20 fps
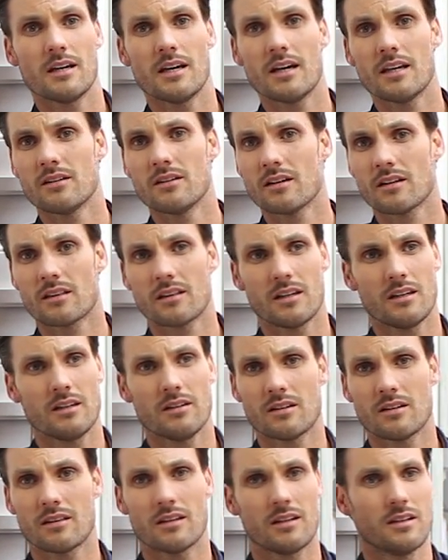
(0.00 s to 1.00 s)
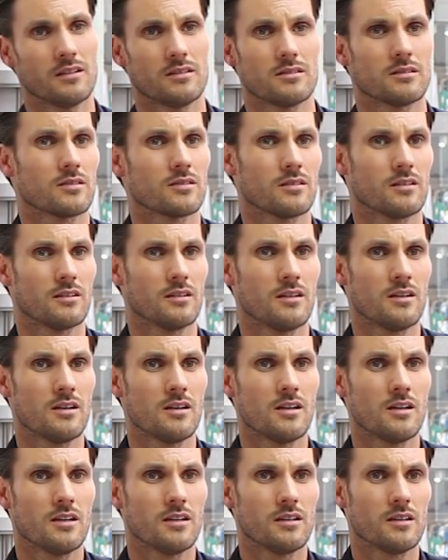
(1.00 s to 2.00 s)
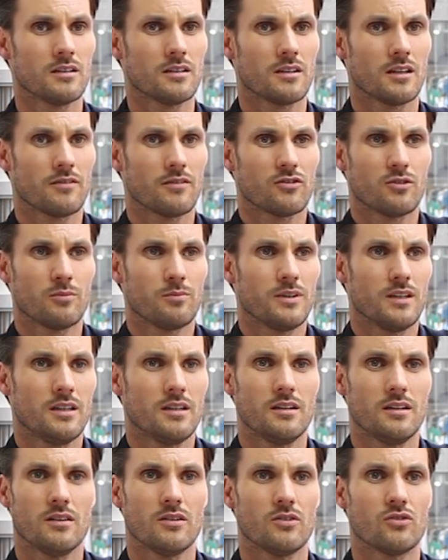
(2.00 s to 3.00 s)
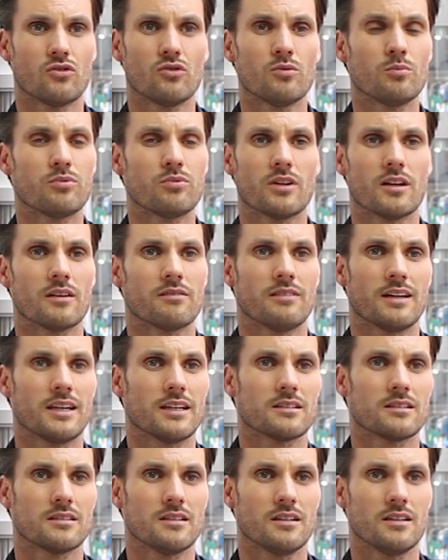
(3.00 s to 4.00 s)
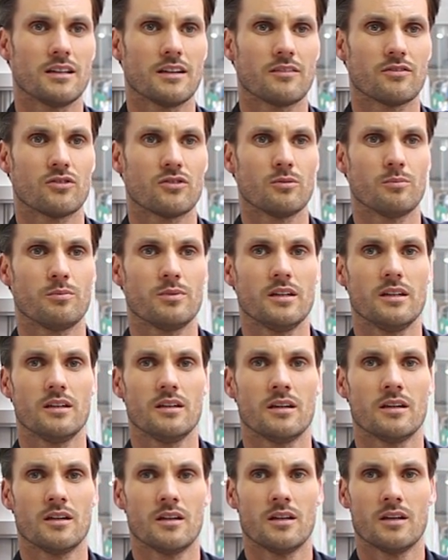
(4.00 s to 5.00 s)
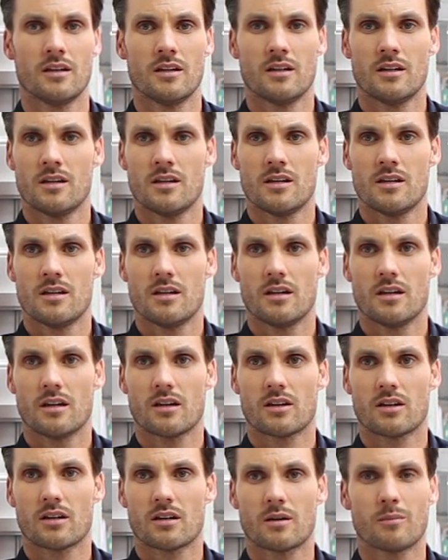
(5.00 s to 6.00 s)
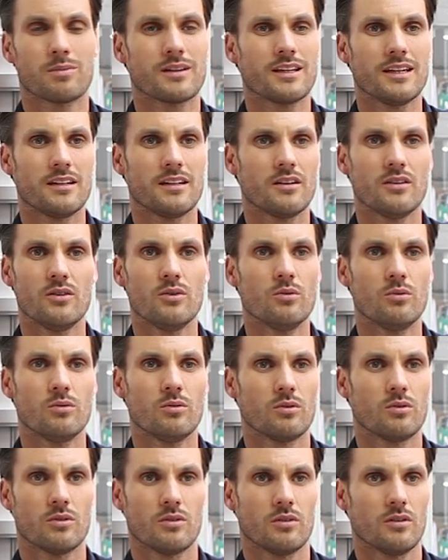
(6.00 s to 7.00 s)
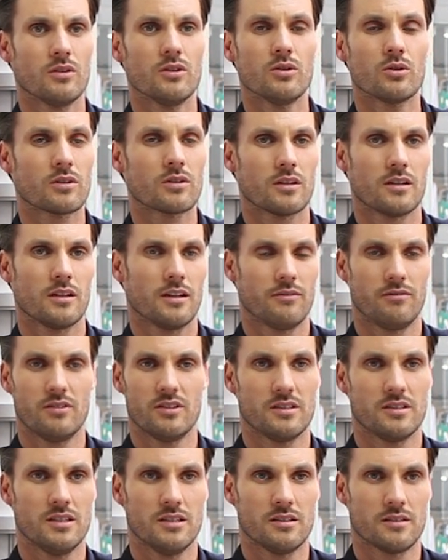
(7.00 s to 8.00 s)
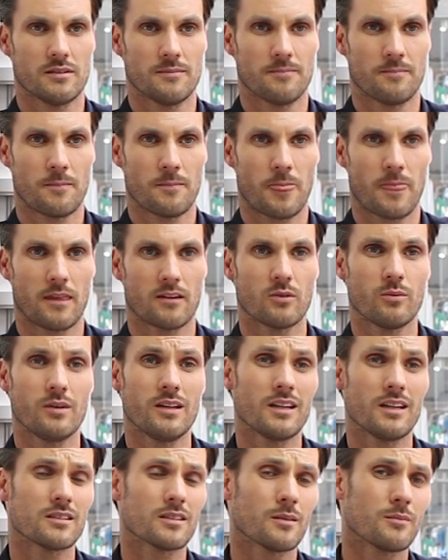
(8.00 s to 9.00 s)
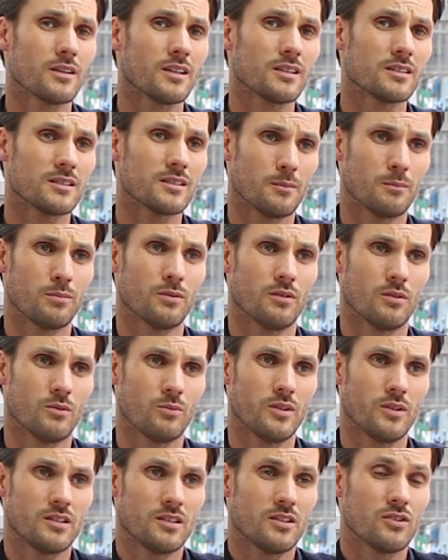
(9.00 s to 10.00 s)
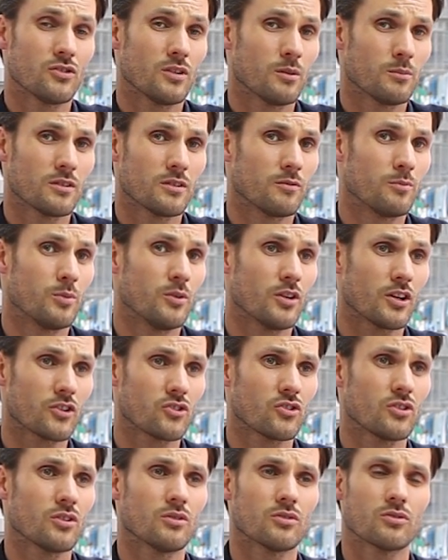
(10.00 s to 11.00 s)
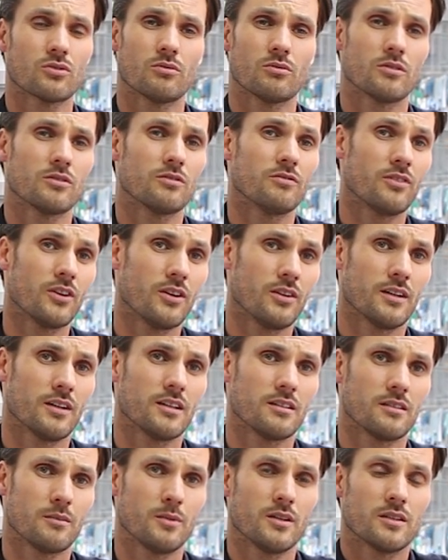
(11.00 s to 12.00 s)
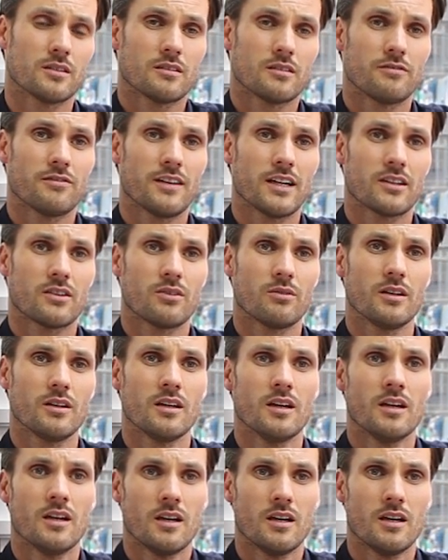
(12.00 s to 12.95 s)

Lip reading: and nothing else. It didn't have to be super advanced, it didn't have to be a completely new look every season. So we did something simple, which in terms of production also is very nice, because the factory